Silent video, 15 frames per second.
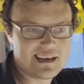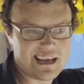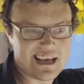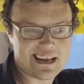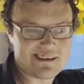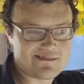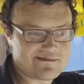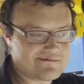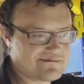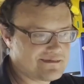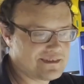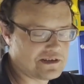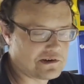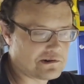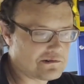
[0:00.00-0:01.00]
And,
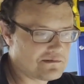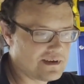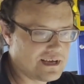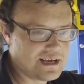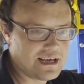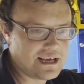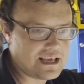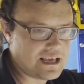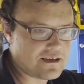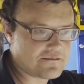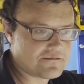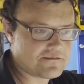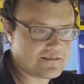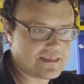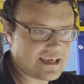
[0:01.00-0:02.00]
you know, if
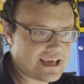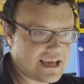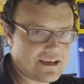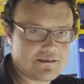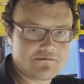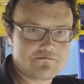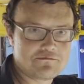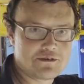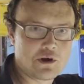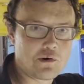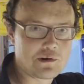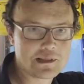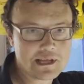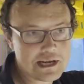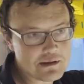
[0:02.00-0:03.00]
they go a
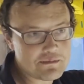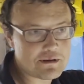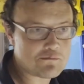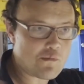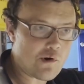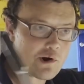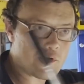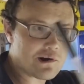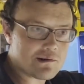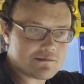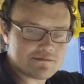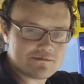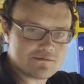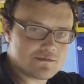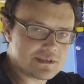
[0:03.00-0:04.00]
little bit more
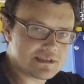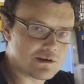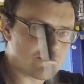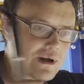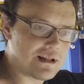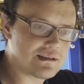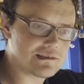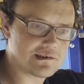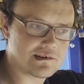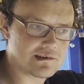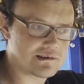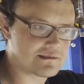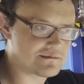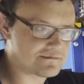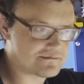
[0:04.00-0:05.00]
with the welder
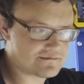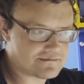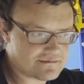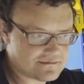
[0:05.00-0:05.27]
and,